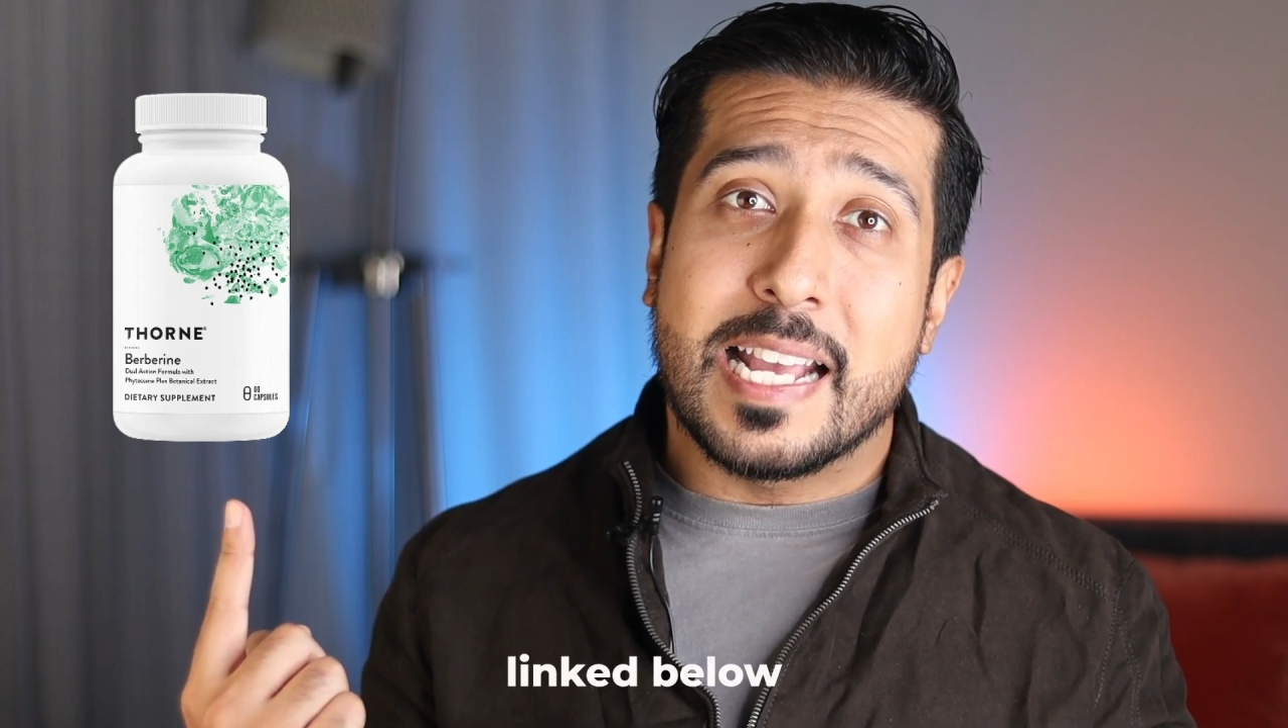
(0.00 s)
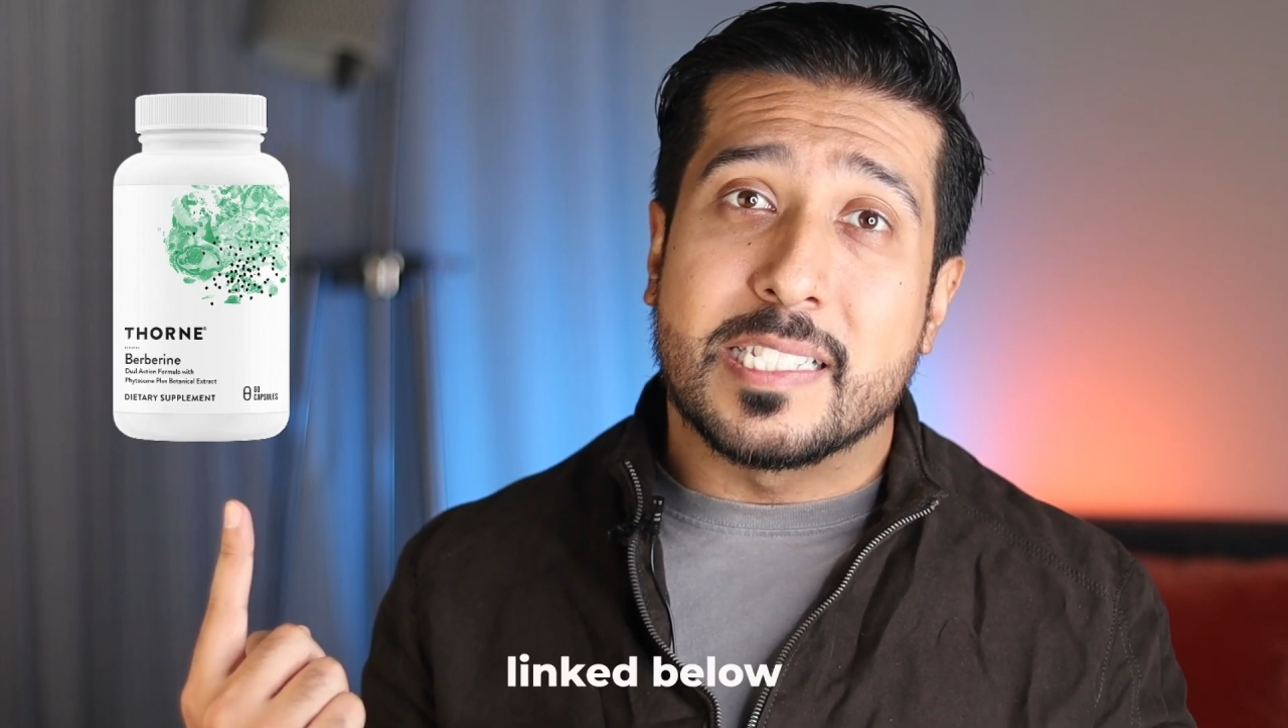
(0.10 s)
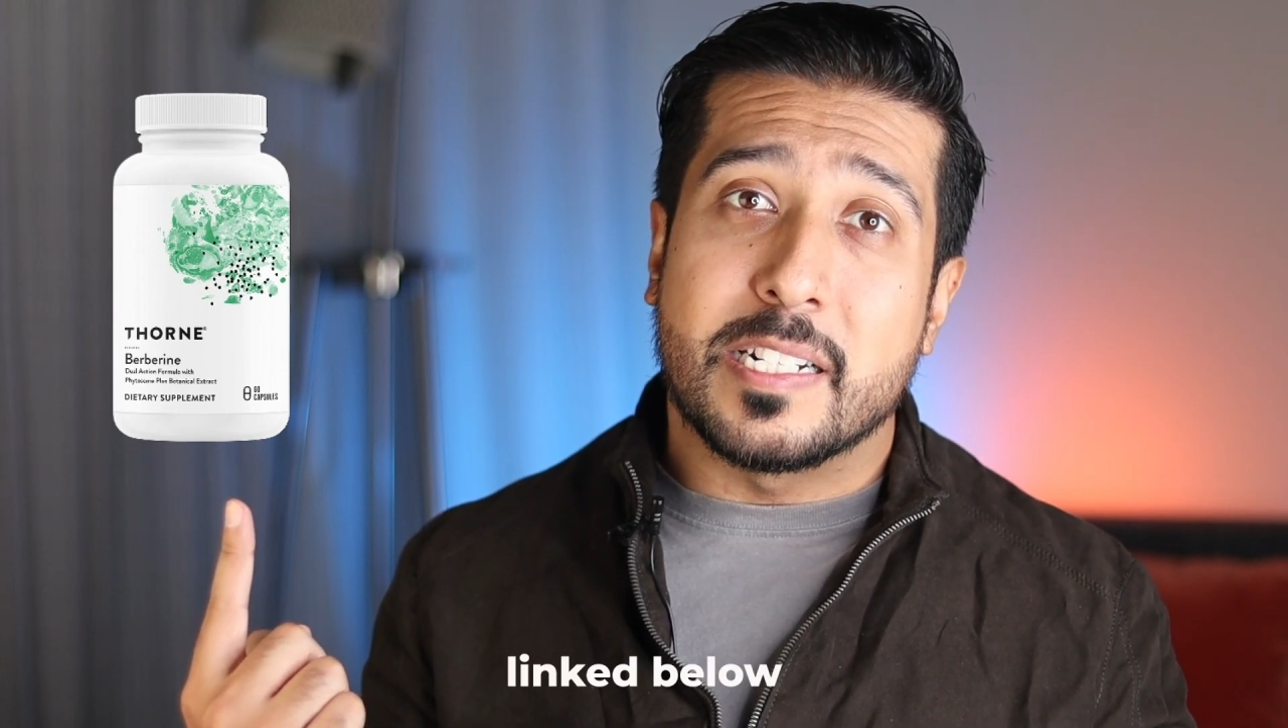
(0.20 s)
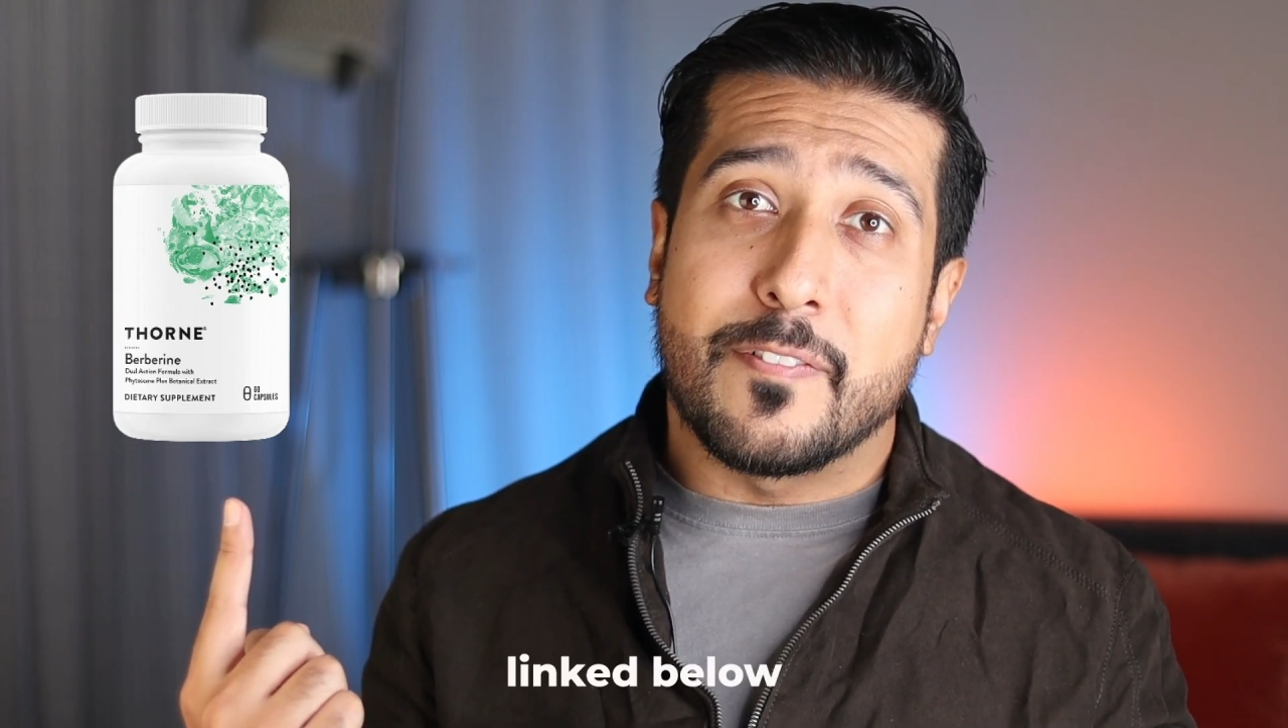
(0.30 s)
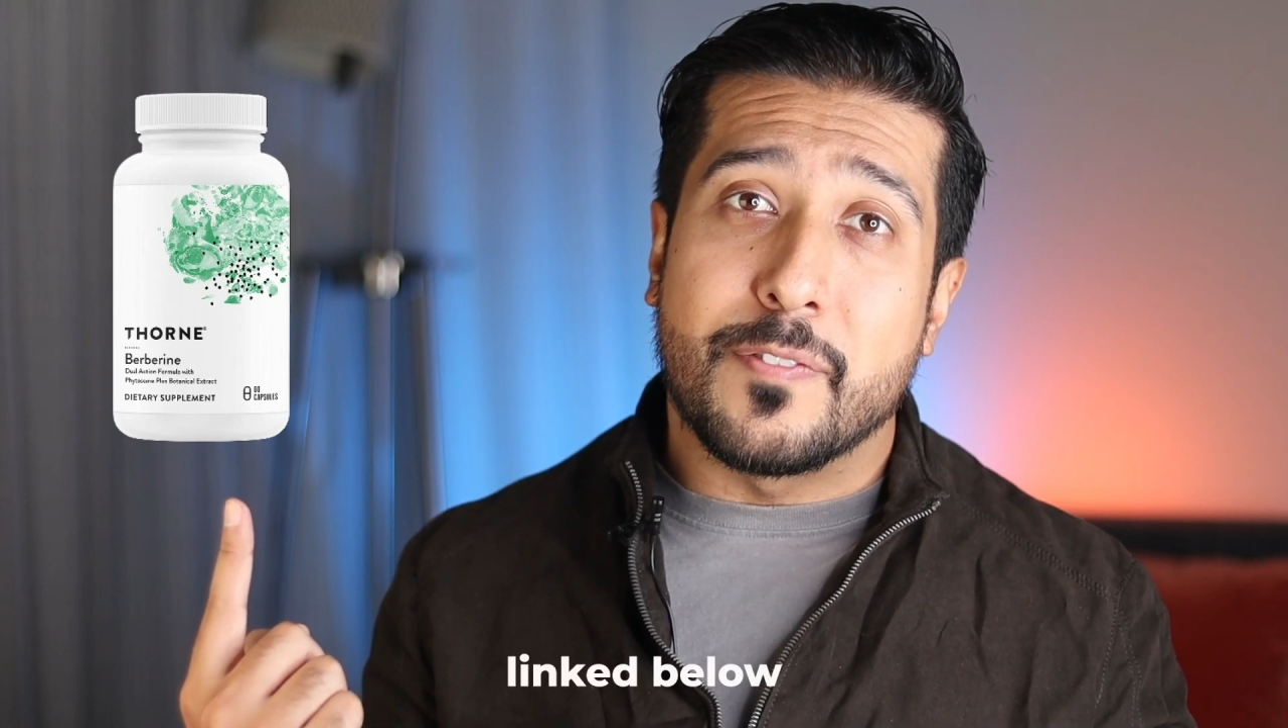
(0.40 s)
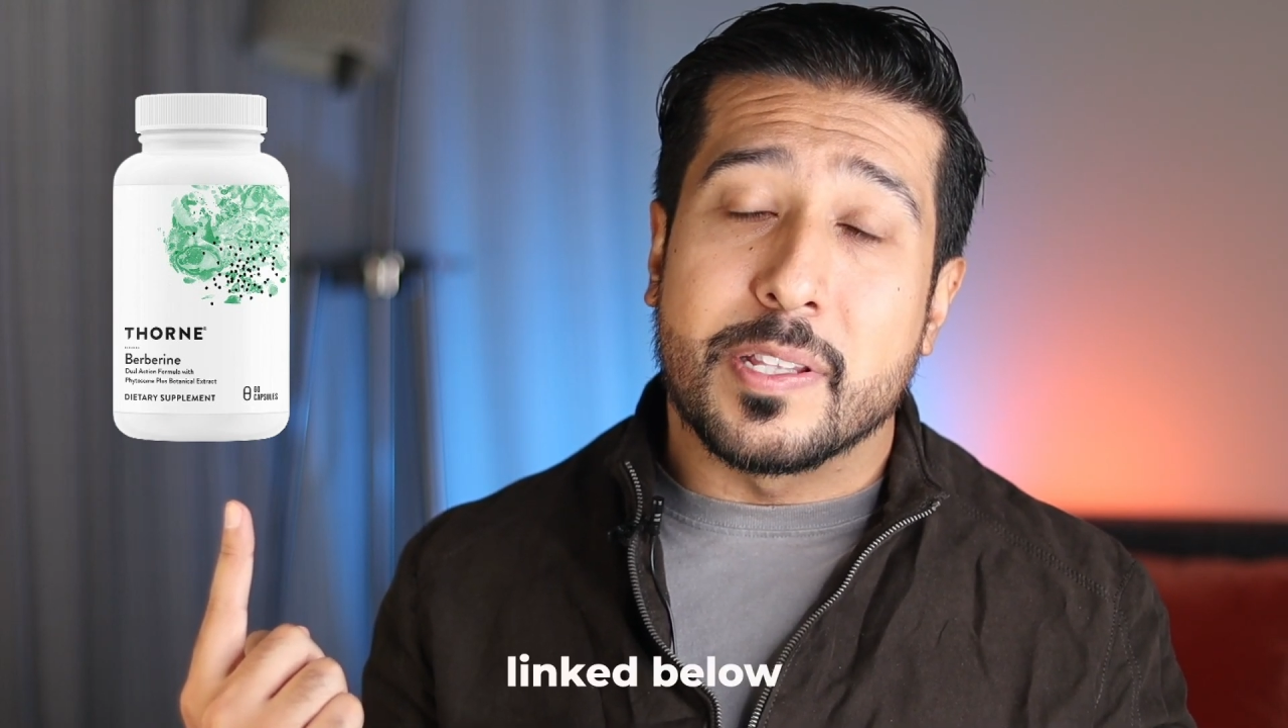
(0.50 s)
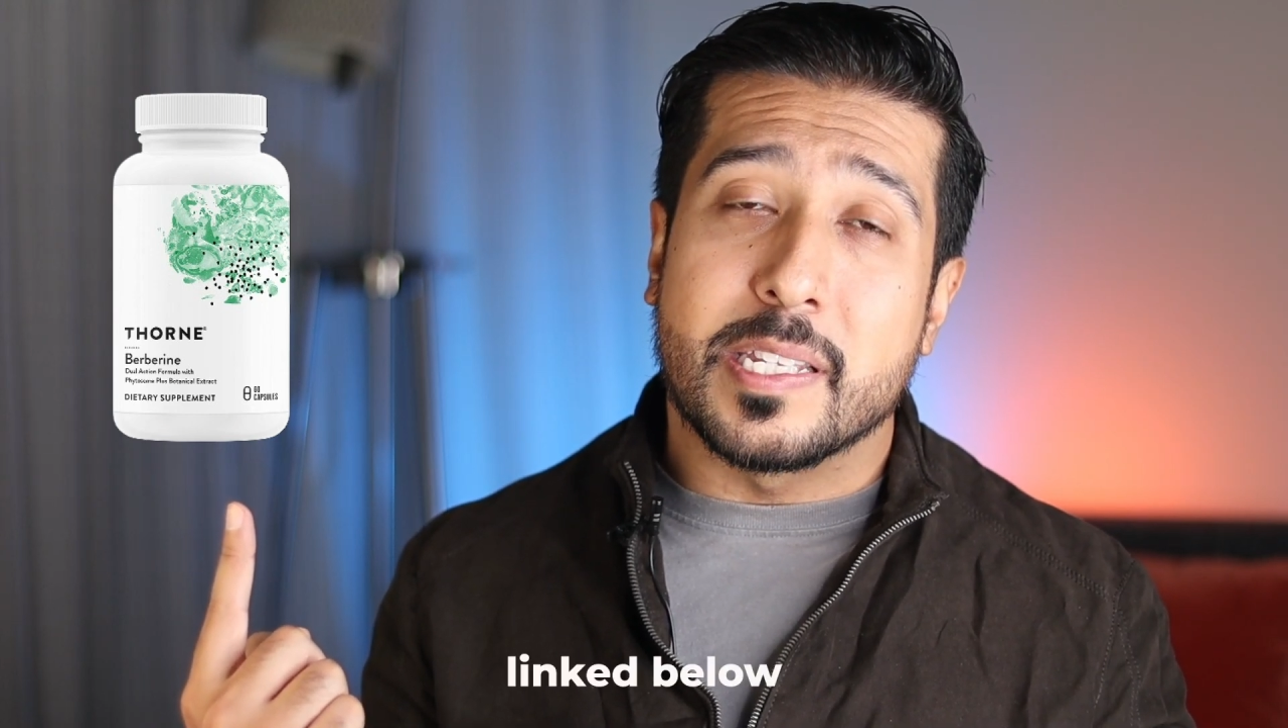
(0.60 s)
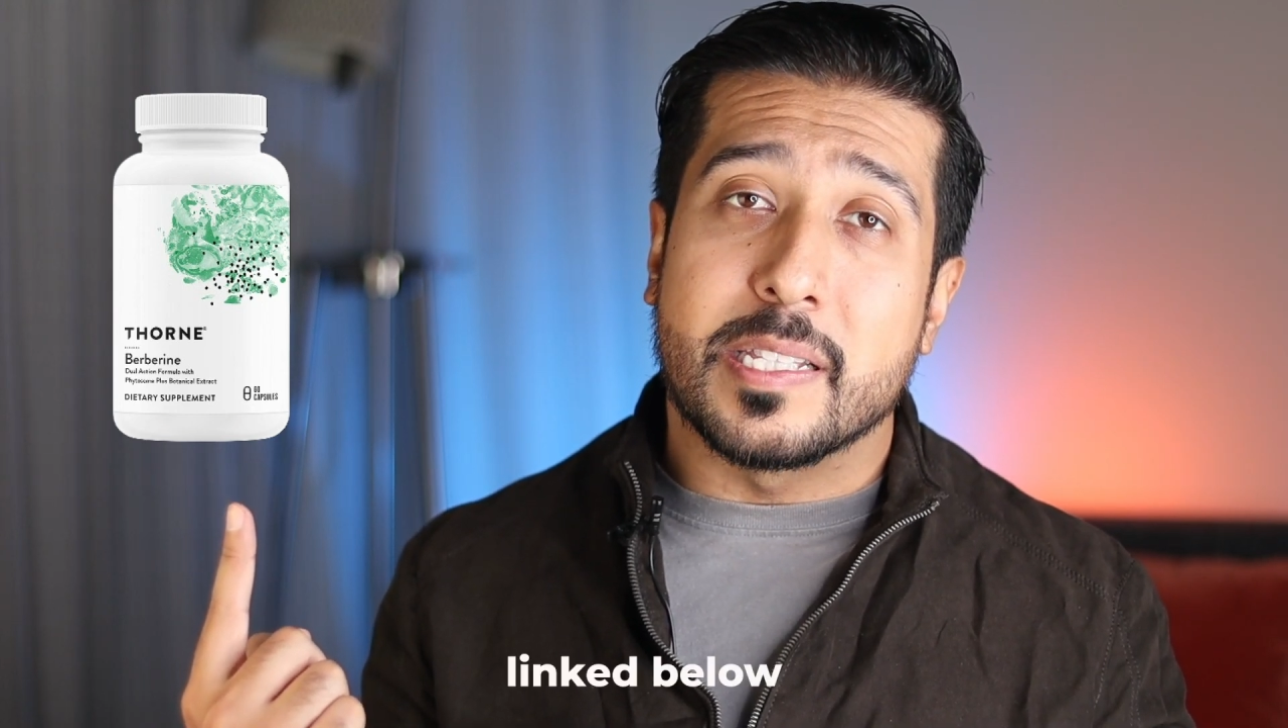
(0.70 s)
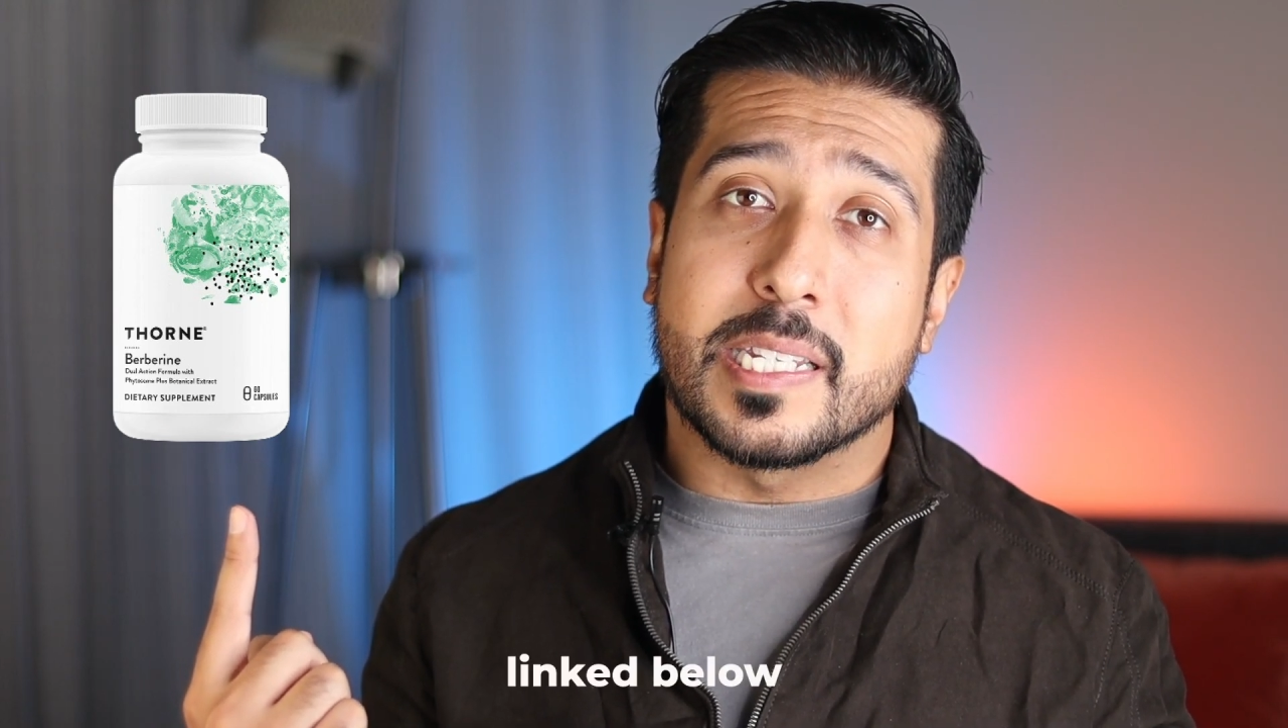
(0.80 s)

as an affiliate